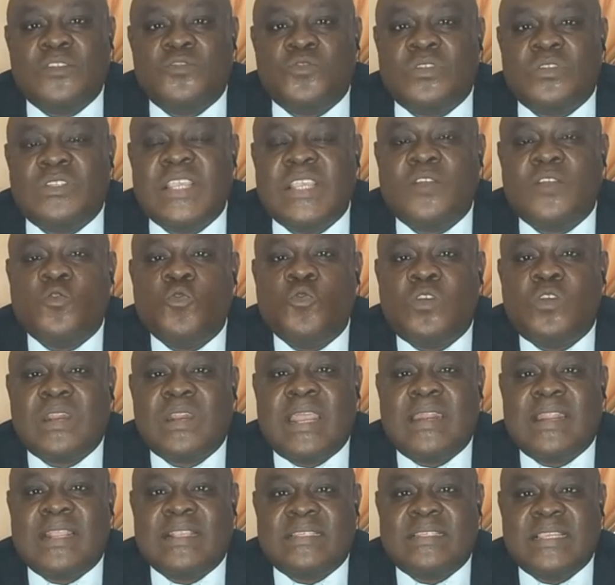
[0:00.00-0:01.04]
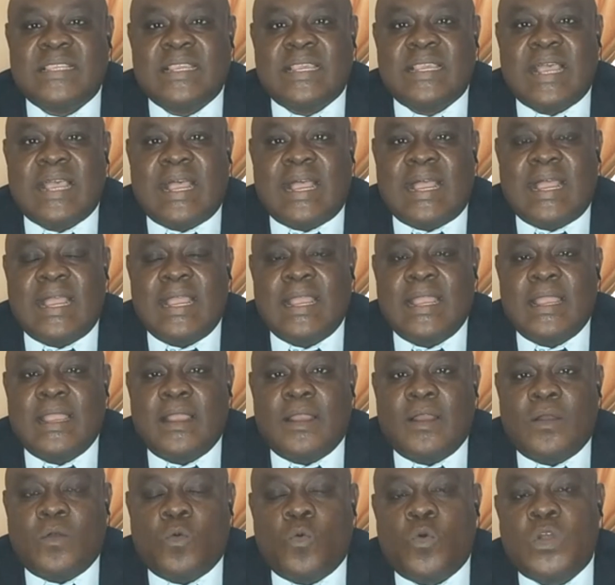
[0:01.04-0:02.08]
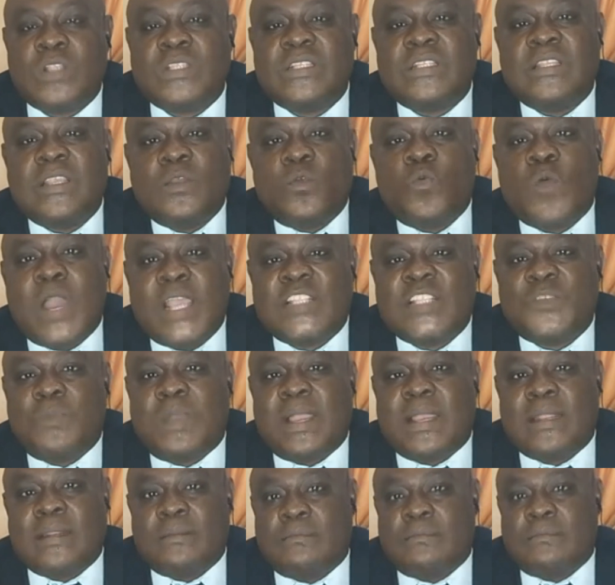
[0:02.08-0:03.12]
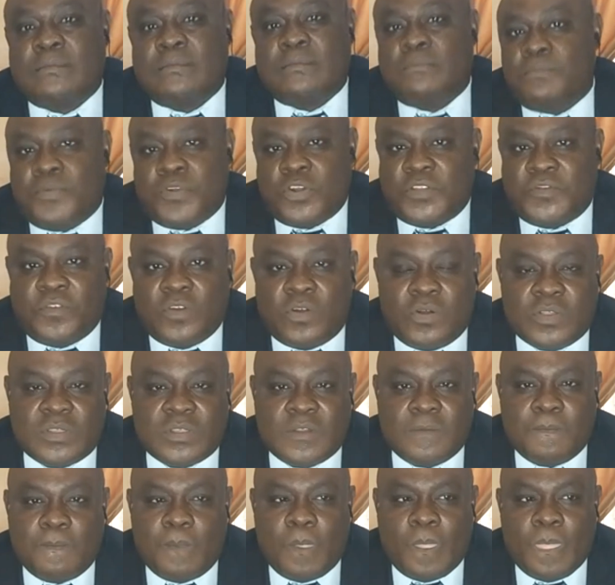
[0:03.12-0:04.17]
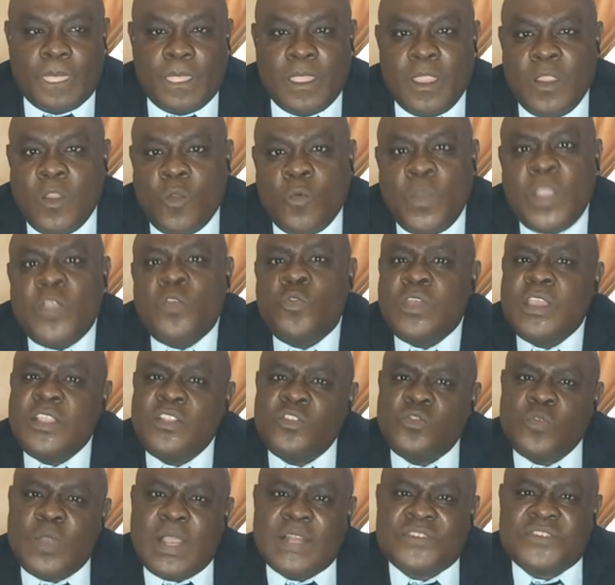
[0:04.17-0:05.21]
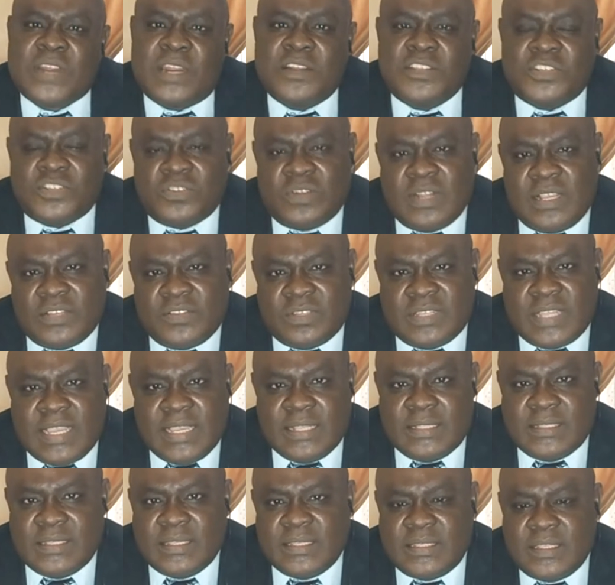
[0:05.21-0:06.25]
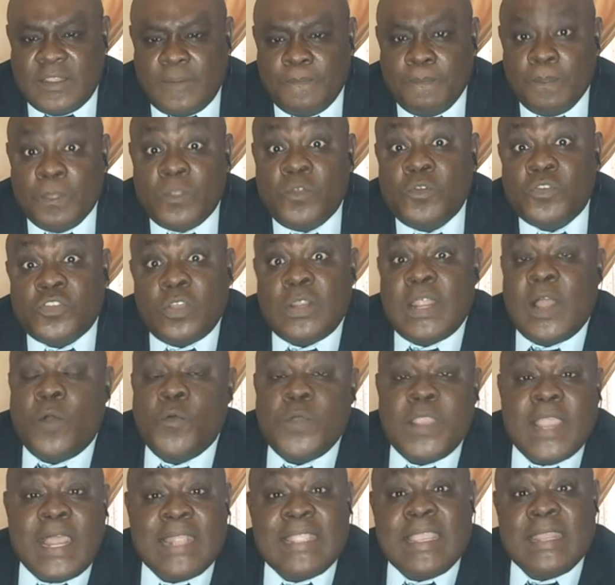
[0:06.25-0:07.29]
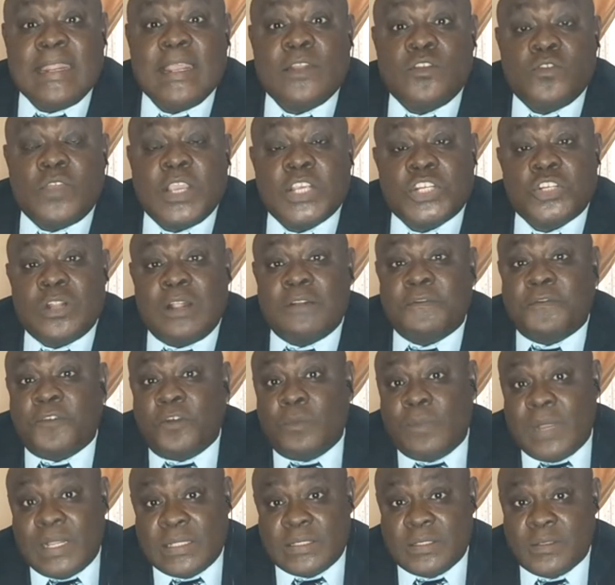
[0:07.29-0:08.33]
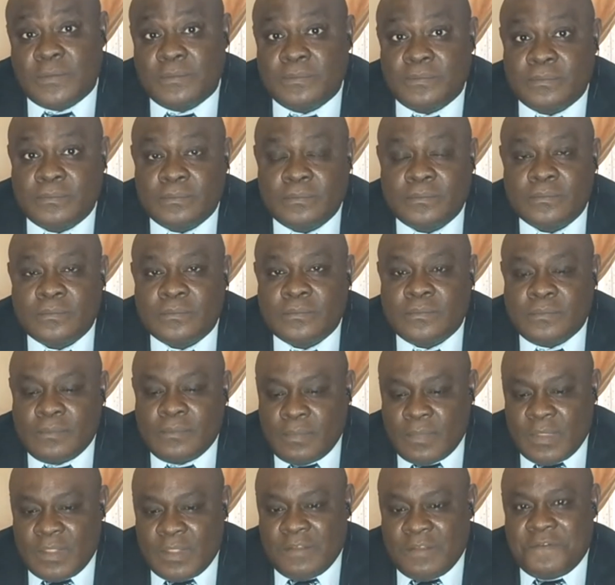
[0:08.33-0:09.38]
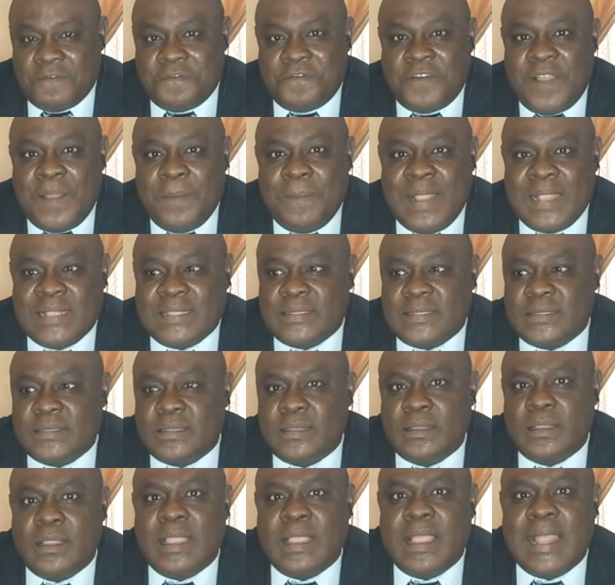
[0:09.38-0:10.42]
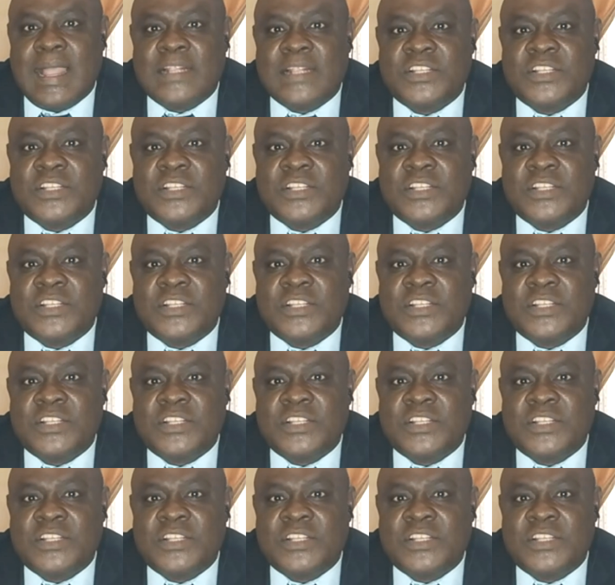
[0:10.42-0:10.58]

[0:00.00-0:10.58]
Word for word: to take hook, line, and sinker what the white man brought for us. When you look into our traditional societies, you saw that we had an educational format. Mm-hmm. Farmers had